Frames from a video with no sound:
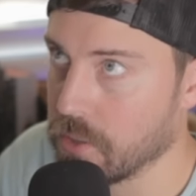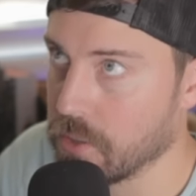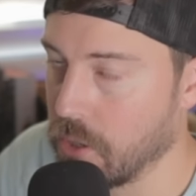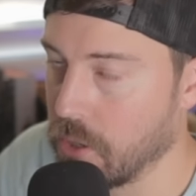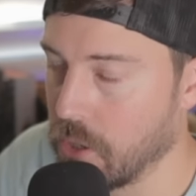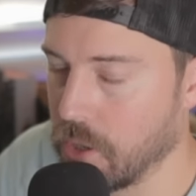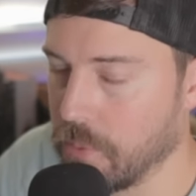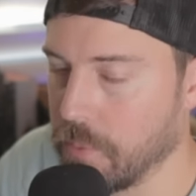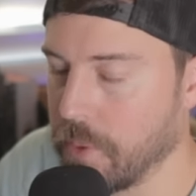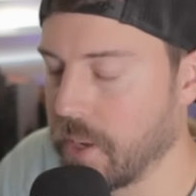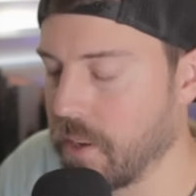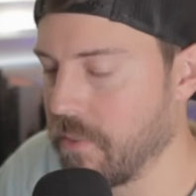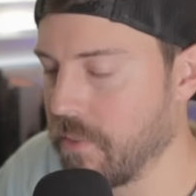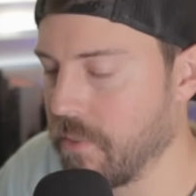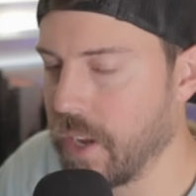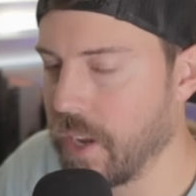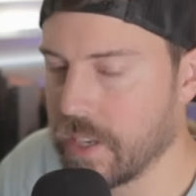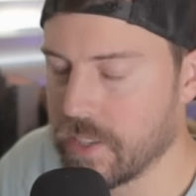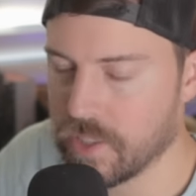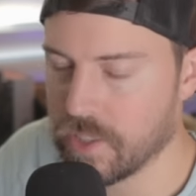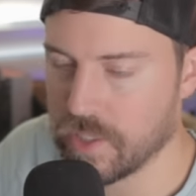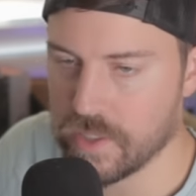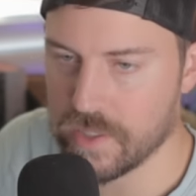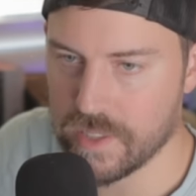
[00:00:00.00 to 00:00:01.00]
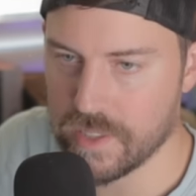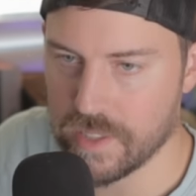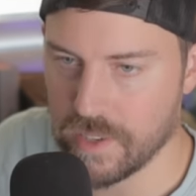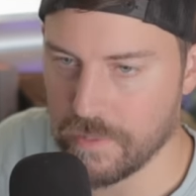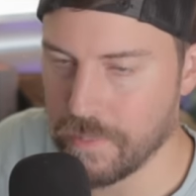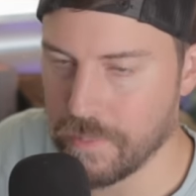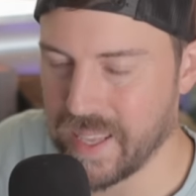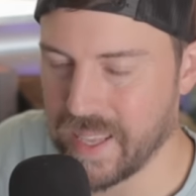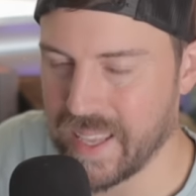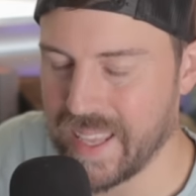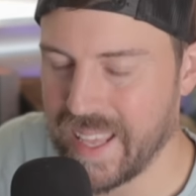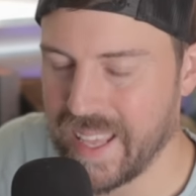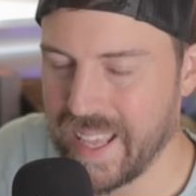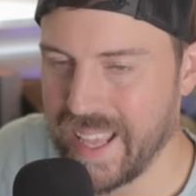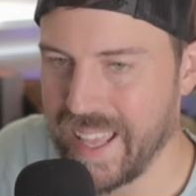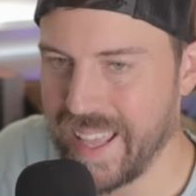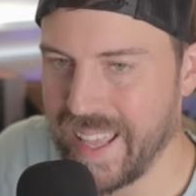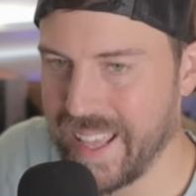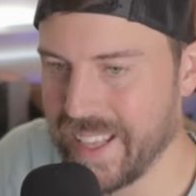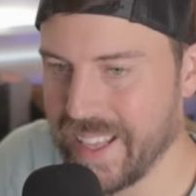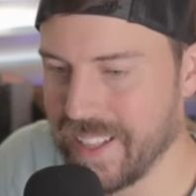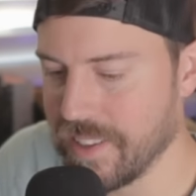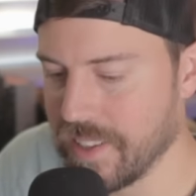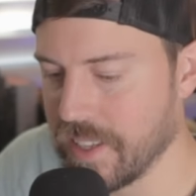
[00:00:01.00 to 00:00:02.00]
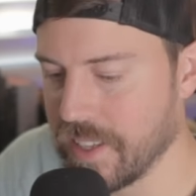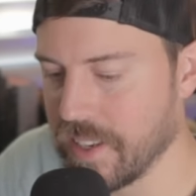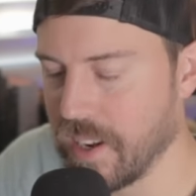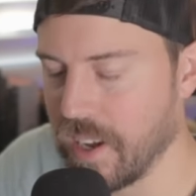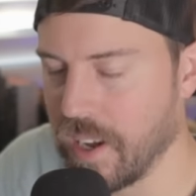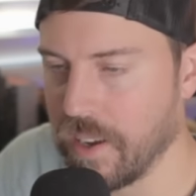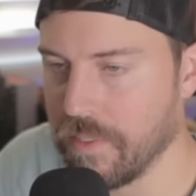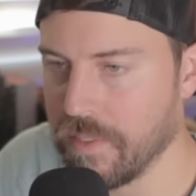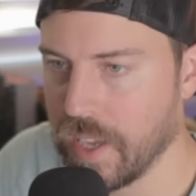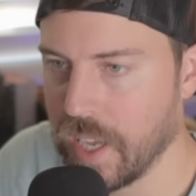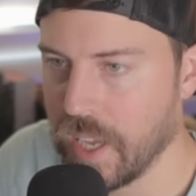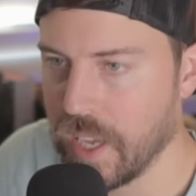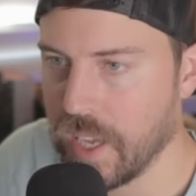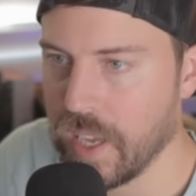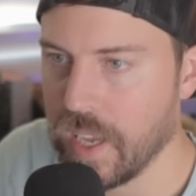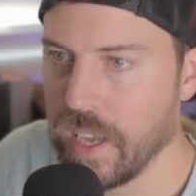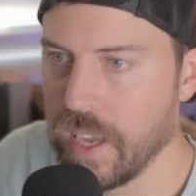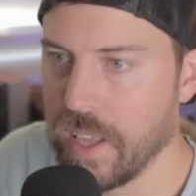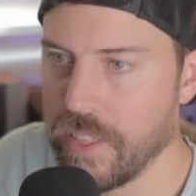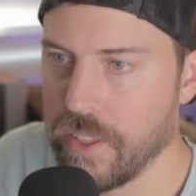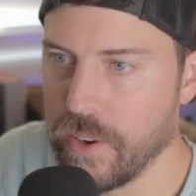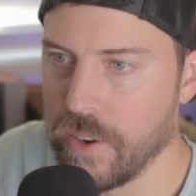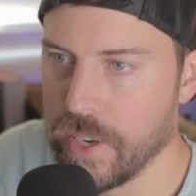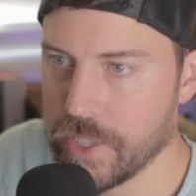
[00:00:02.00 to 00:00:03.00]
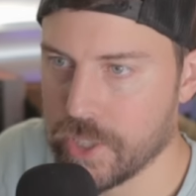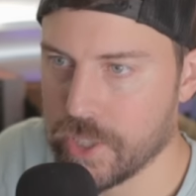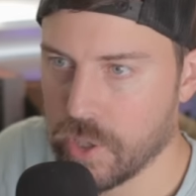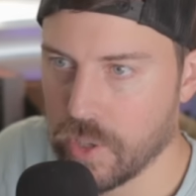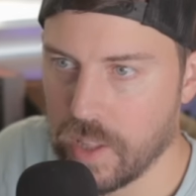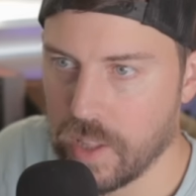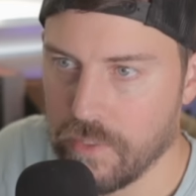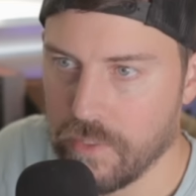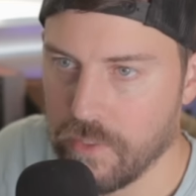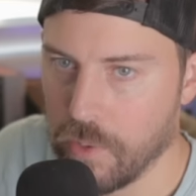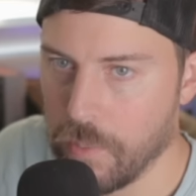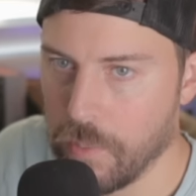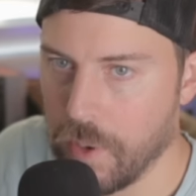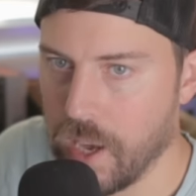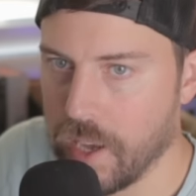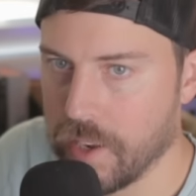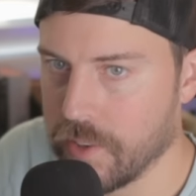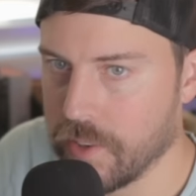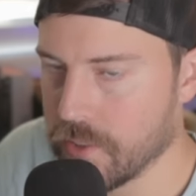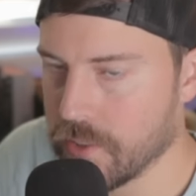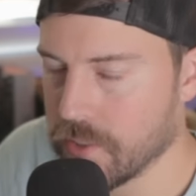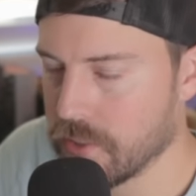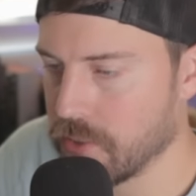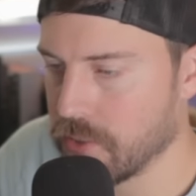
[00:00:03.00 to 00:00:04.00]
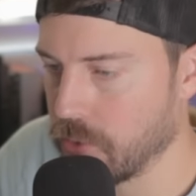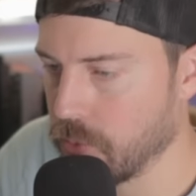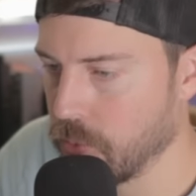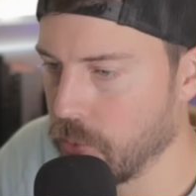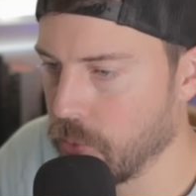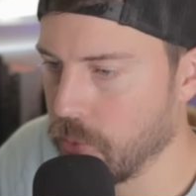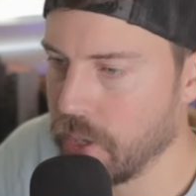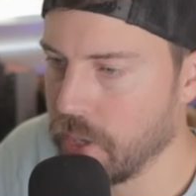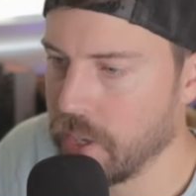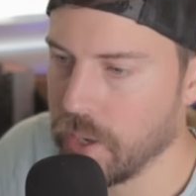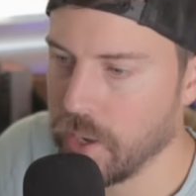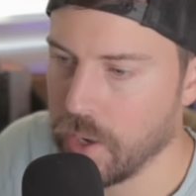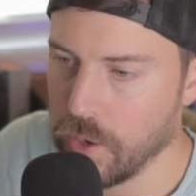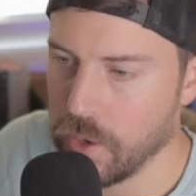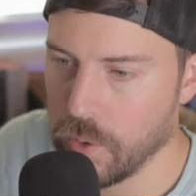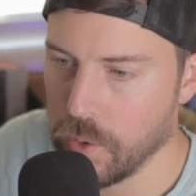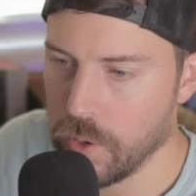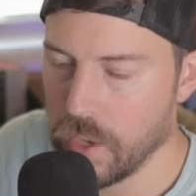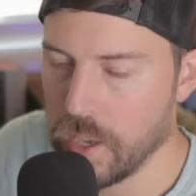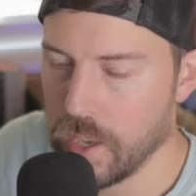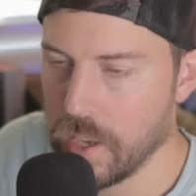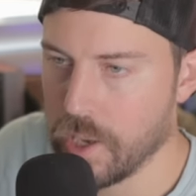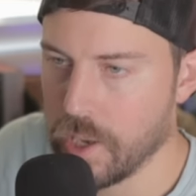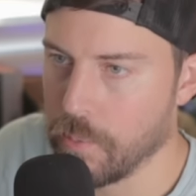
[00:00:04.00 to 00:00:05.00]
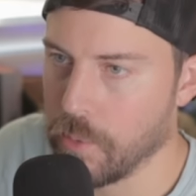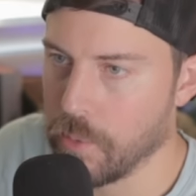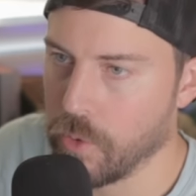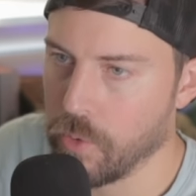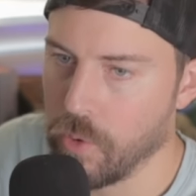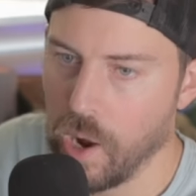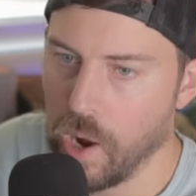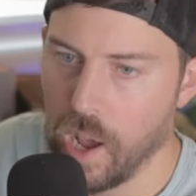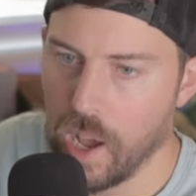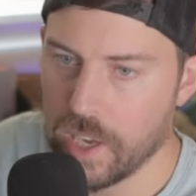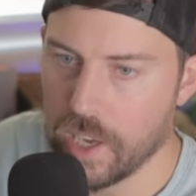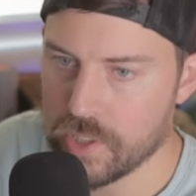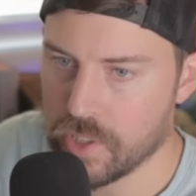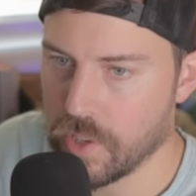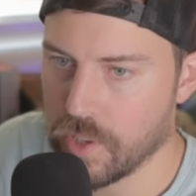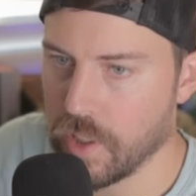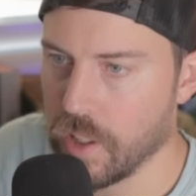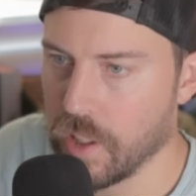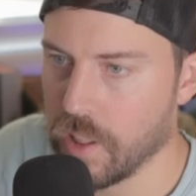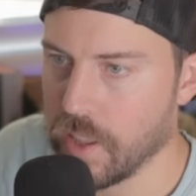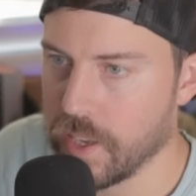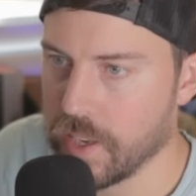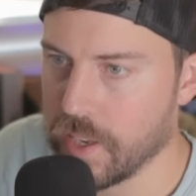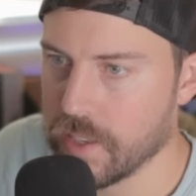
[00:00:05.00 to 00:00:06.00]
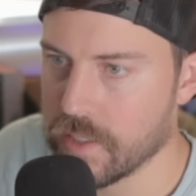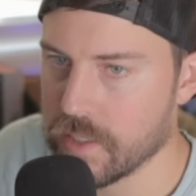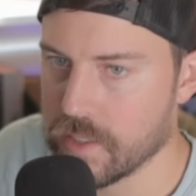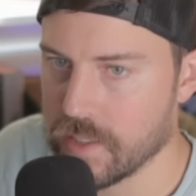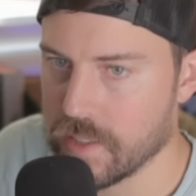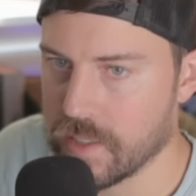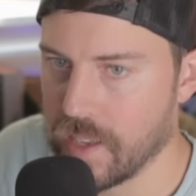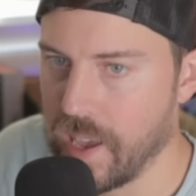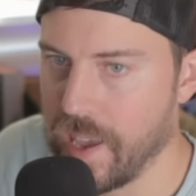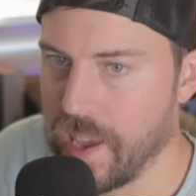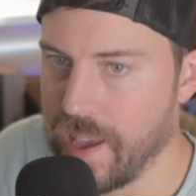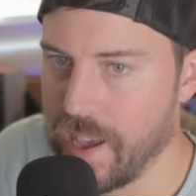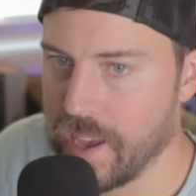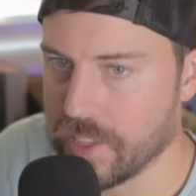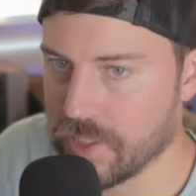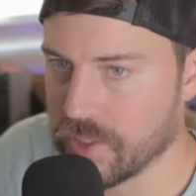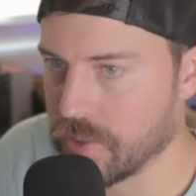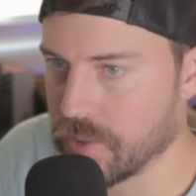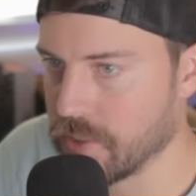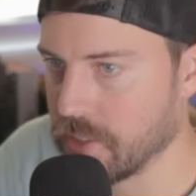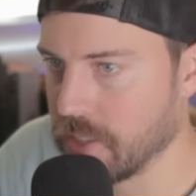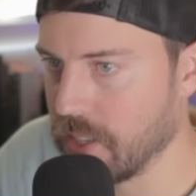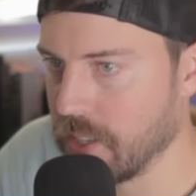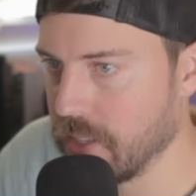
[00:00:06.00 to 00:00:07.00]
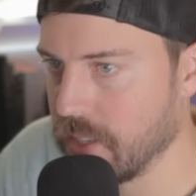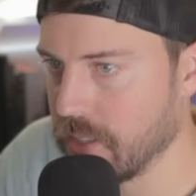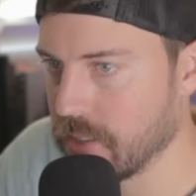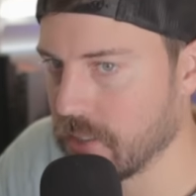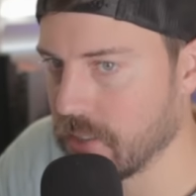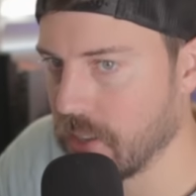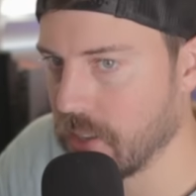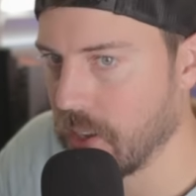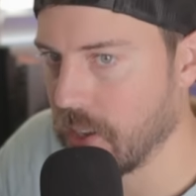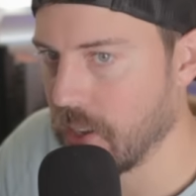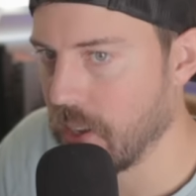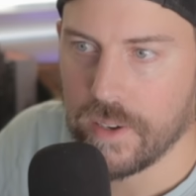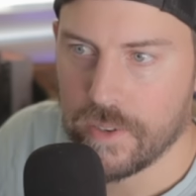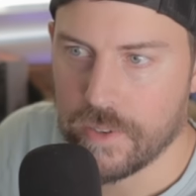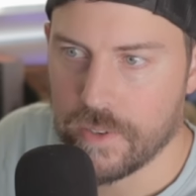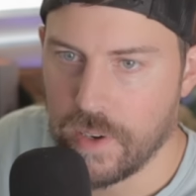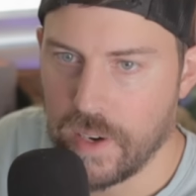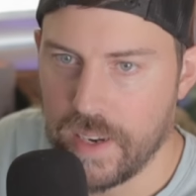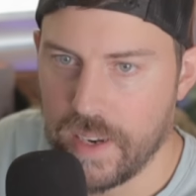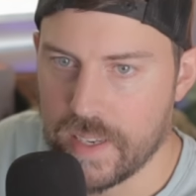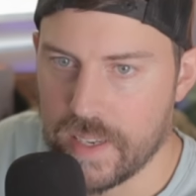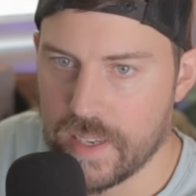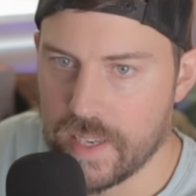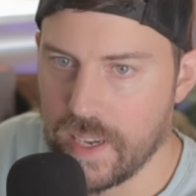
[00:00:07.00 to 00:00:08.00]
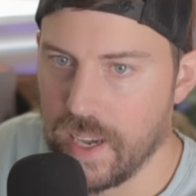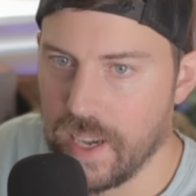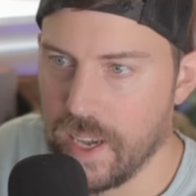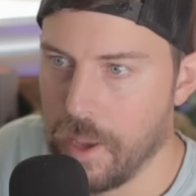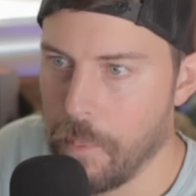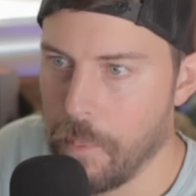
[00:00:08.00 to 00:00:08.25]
car manufacturers have been killing off their entry-level models. Rio, Mirage are the latest casualties. All right,